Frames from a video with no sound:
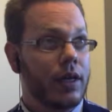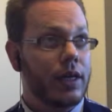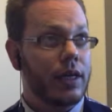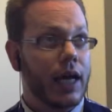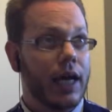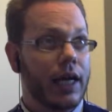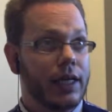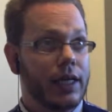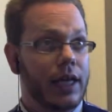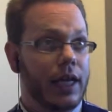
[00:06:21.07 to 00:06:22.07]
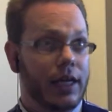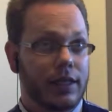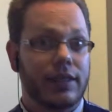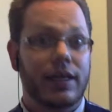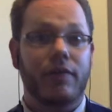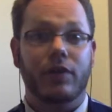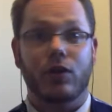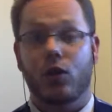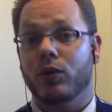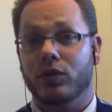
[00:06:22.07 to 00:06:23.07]
9 and 7,
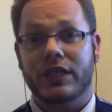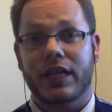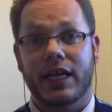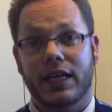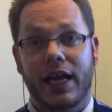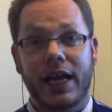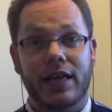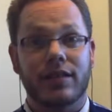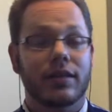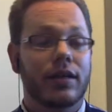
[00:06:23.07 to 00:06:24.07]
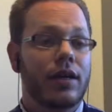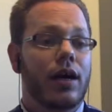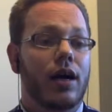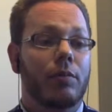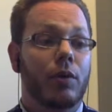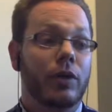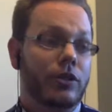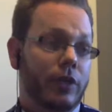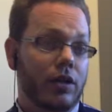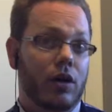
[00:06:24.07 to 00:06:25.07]
almost 10 and 8. But we
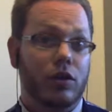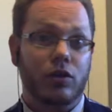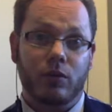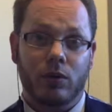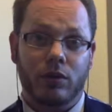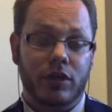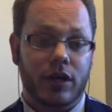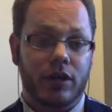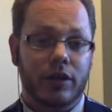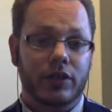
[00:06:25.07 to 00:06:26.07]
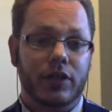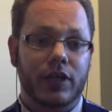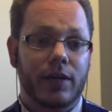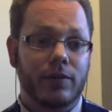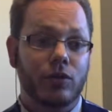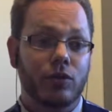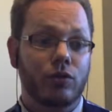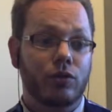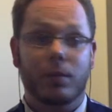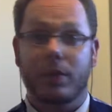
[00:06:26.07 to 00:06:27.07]
trained our 2 older daughters to
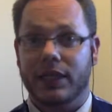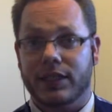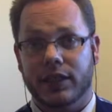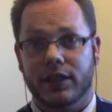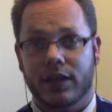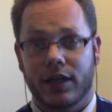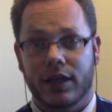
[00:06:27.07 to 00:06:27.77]
do some basic